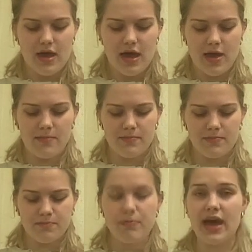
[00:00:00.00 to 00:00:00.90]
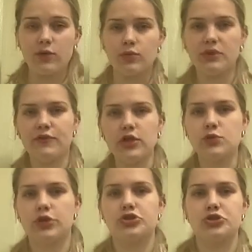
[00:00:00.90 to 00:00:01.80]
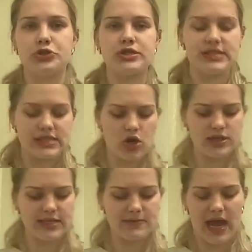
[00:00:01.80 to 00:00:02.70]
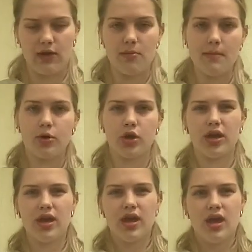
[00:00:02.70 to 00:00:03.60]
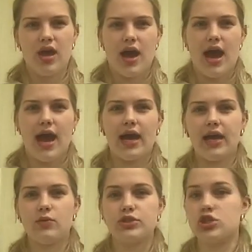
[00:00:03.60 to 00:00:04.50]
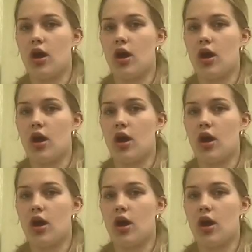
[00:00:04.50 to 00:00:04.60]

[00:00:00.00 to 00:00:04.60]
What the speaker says: But when we first were introduced to this concept, I remember I was